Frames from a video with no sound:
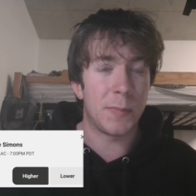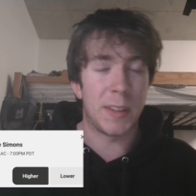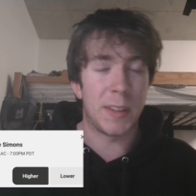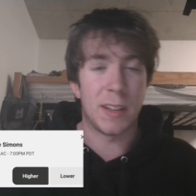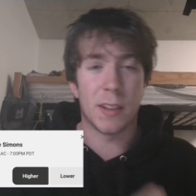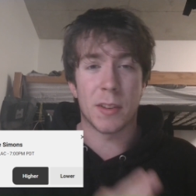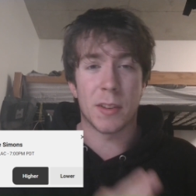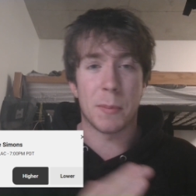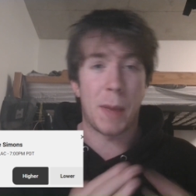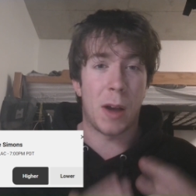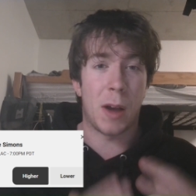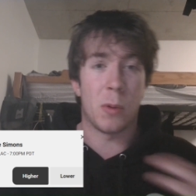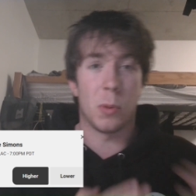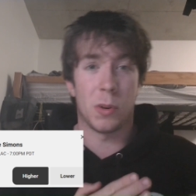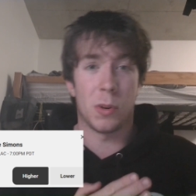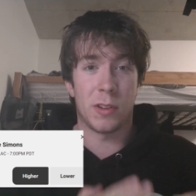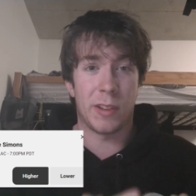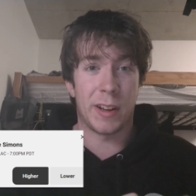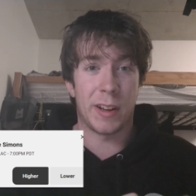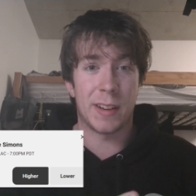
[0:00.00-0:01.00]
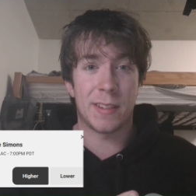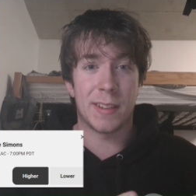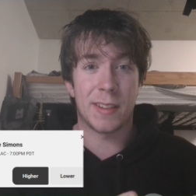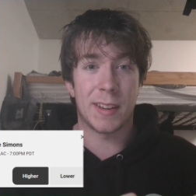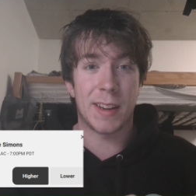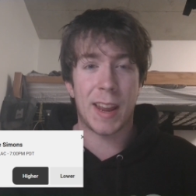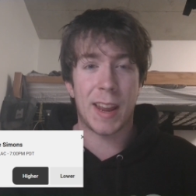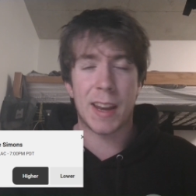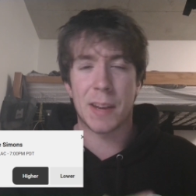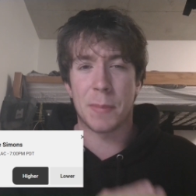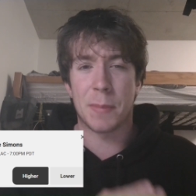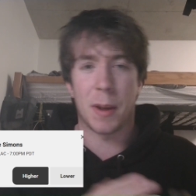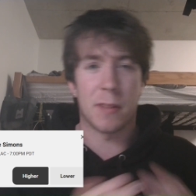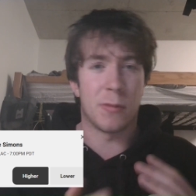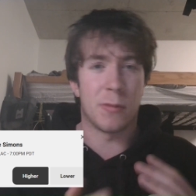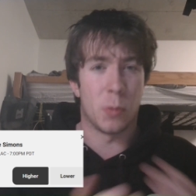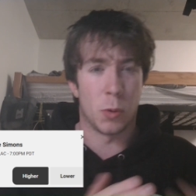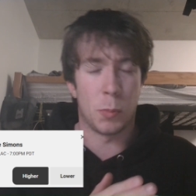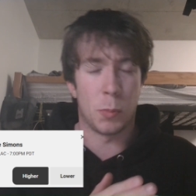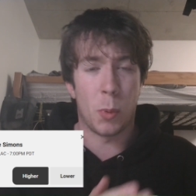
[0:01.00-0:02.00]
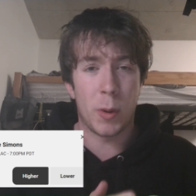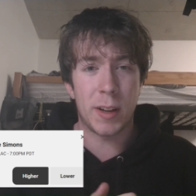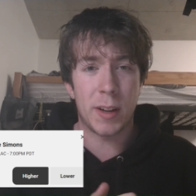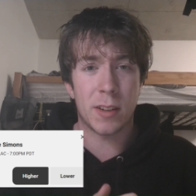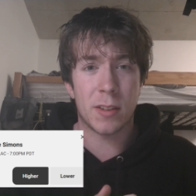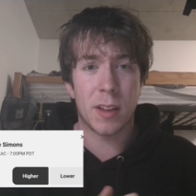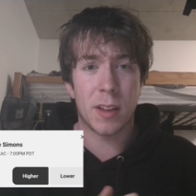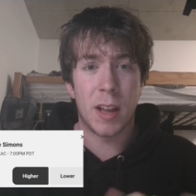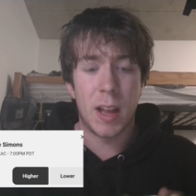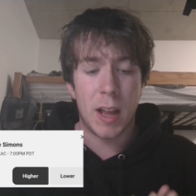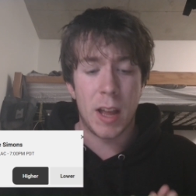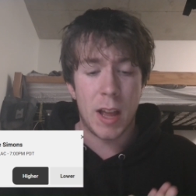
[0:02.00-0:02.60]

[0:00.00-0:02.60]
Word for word: He does about where his line's sitting at, at about four points.